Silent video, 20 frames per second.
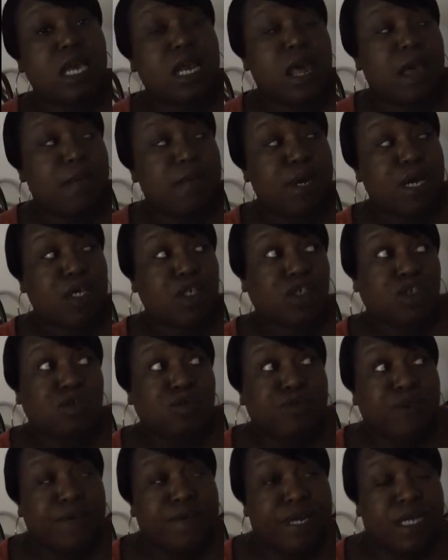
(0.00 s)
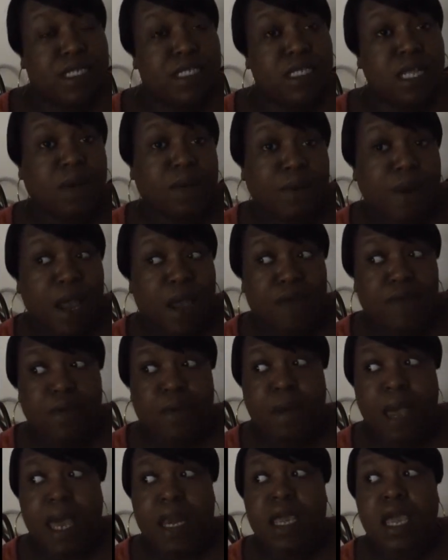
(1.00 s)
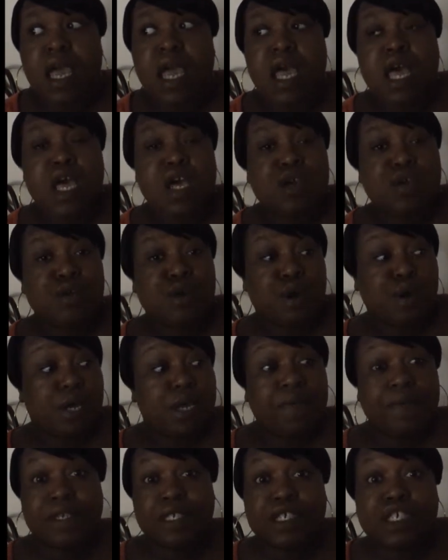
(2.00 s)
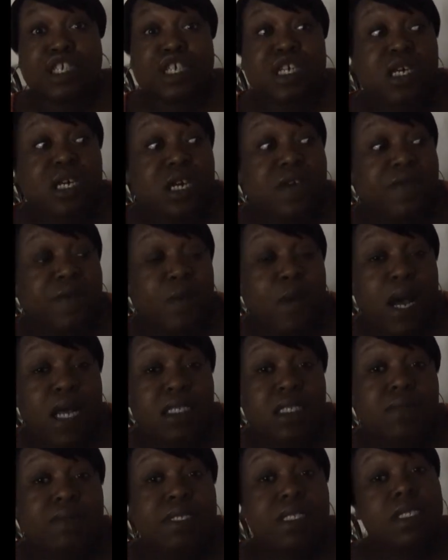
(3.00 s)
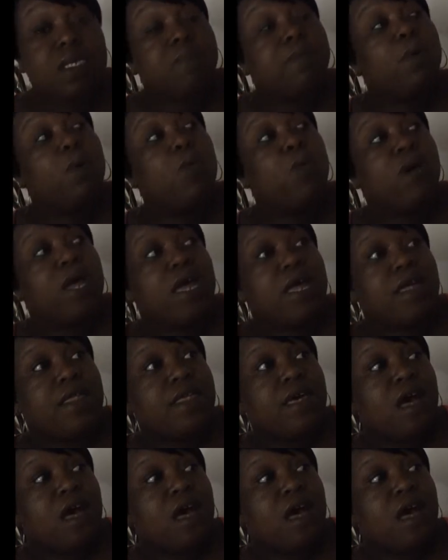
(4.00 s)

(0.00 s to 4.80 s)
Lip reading: that because you already slept with everybody. She winds up sleeping with